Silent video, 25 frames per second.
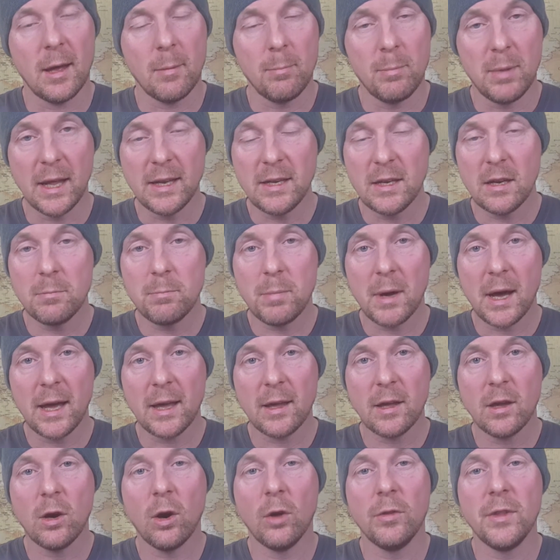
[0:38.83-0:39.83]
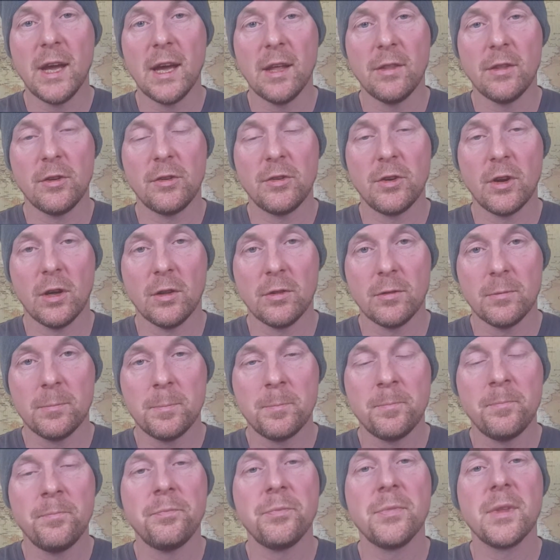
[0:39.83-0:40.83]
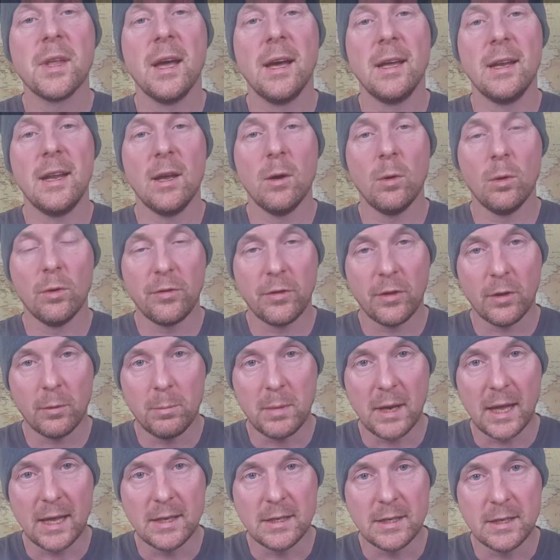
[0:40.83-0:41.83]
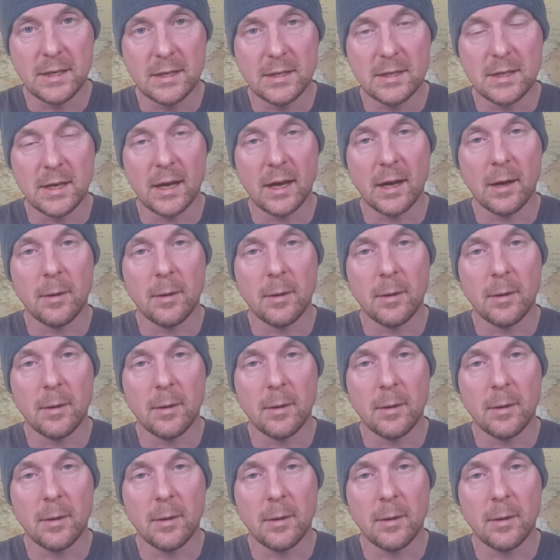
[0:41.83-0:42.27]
blended by Conny Andersson, and he also blended